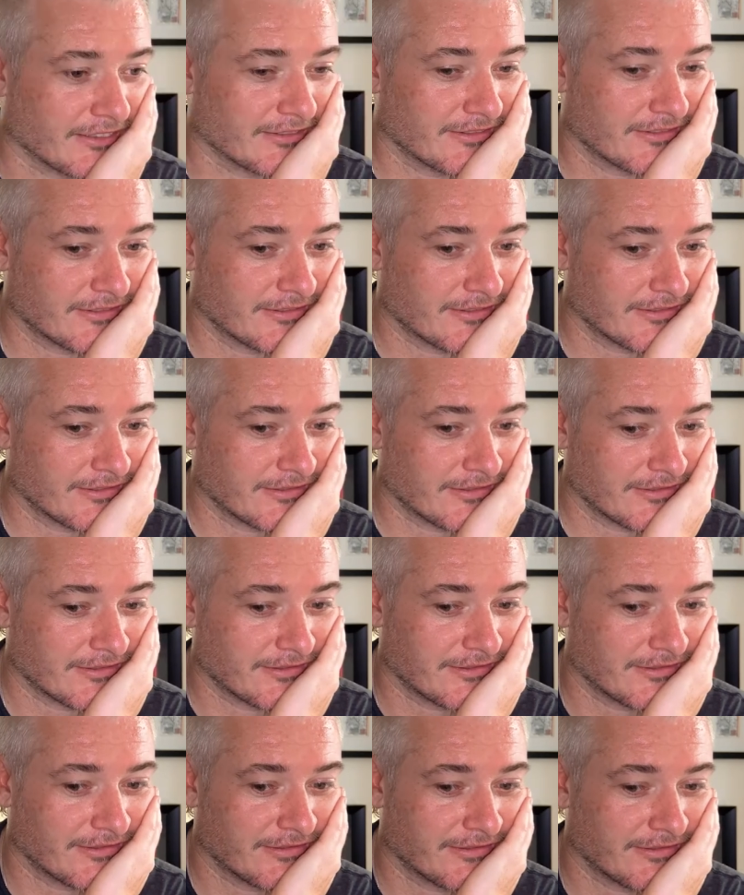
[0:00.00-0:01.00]

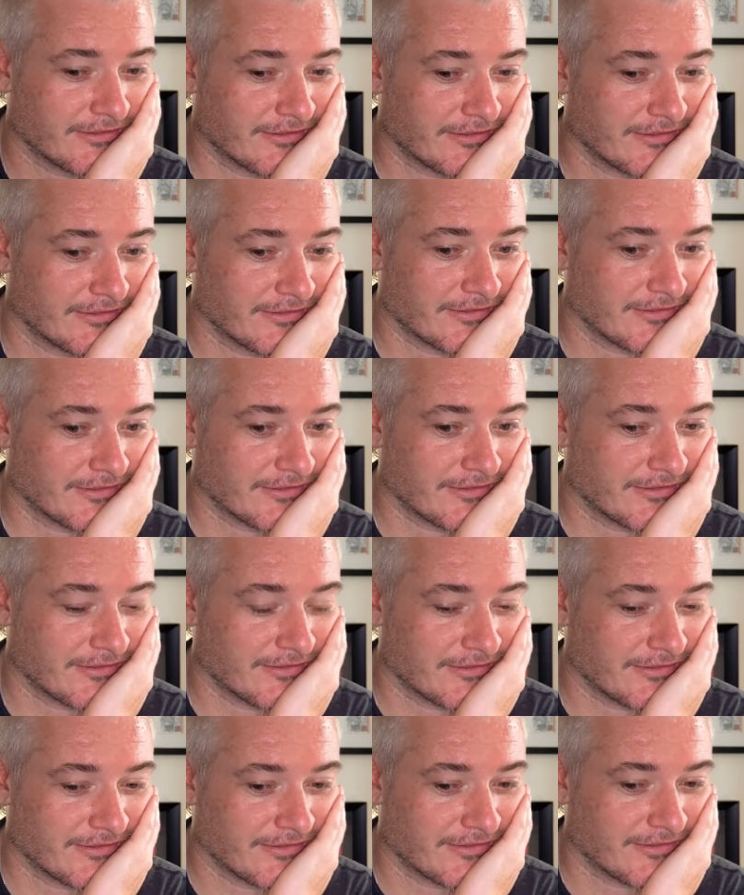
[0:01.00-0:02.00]

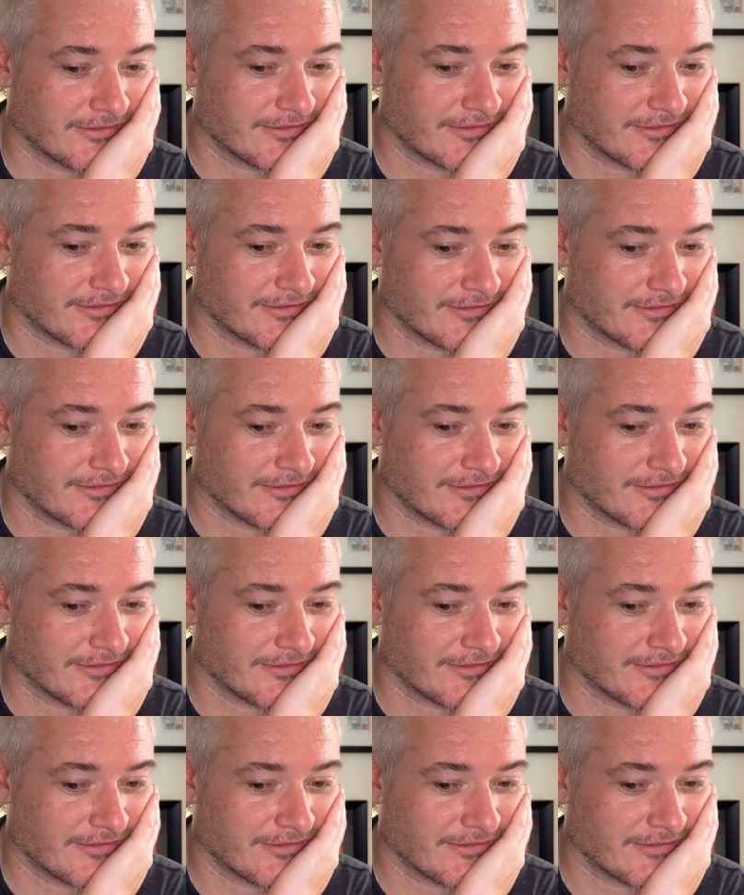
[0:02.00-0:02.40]
No words are spoken by the person on screen.